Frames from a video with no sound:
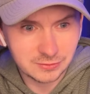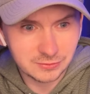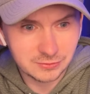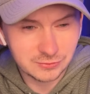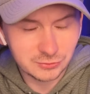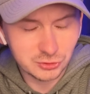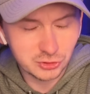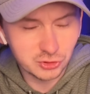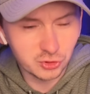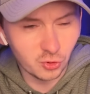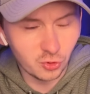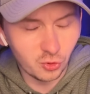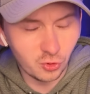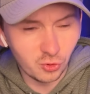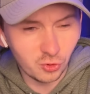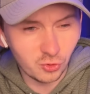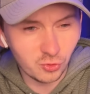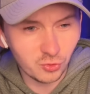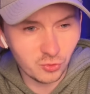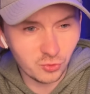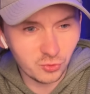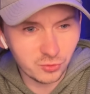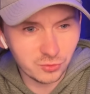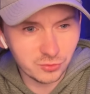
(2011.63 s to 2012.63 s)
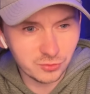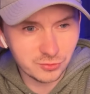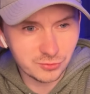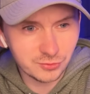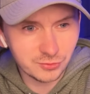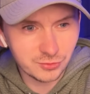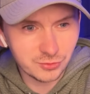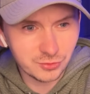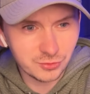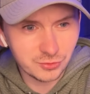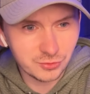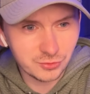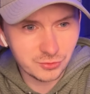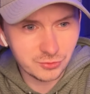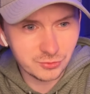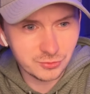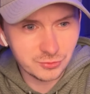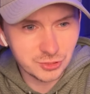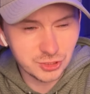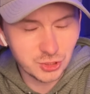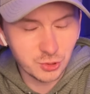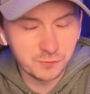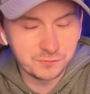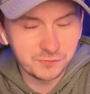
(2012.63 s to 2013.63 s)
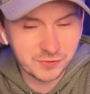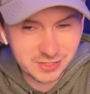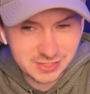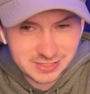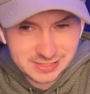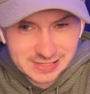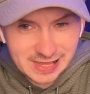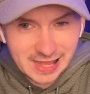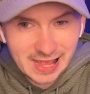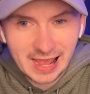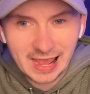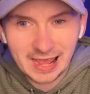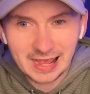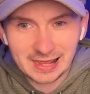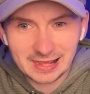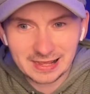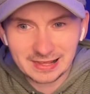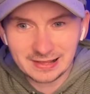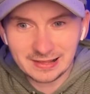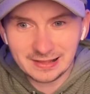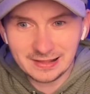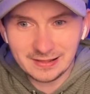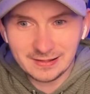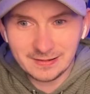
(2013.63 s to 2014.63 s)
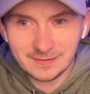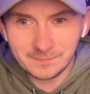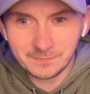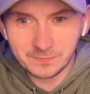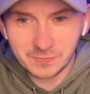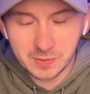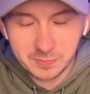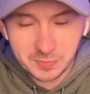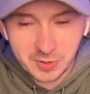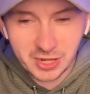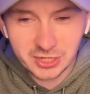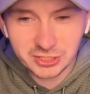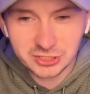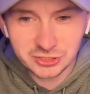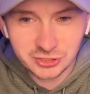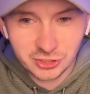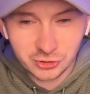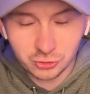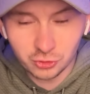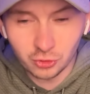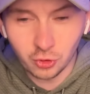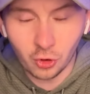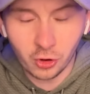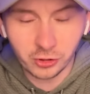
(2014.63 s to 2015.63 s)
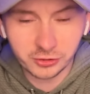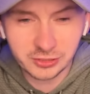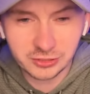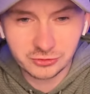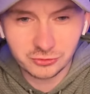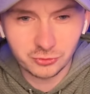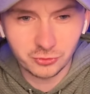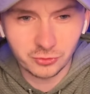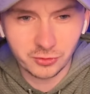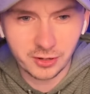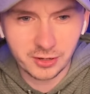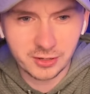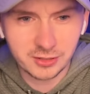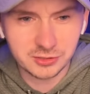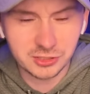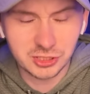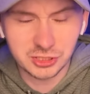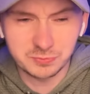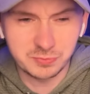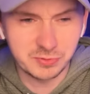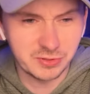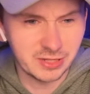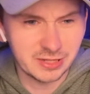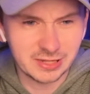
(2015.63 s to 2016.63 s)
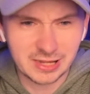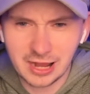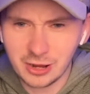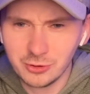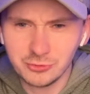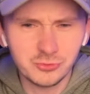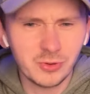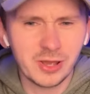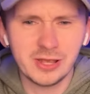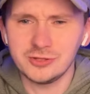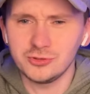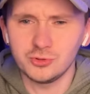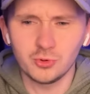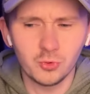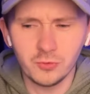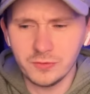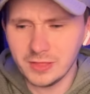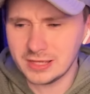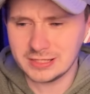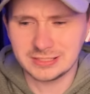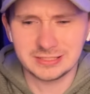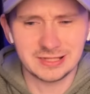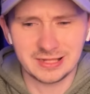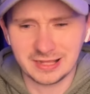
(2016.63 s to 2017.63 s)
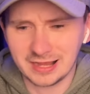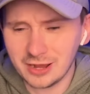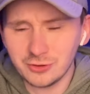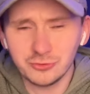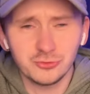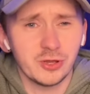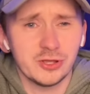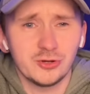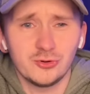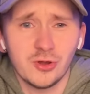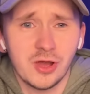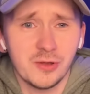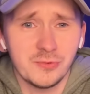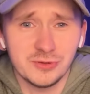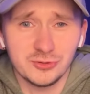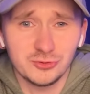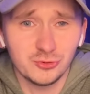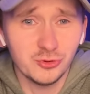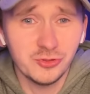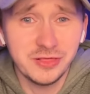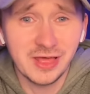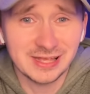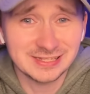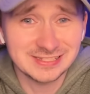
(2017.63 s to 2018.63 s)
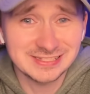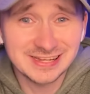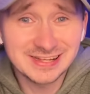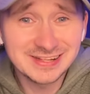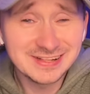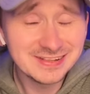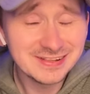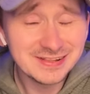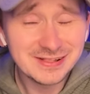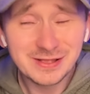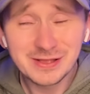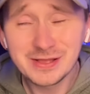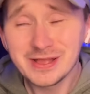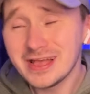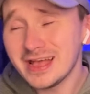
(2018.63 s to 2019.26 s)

So she'll forget the person that taught it to her and just be like, how do I know this? Like, how do I know how to do this?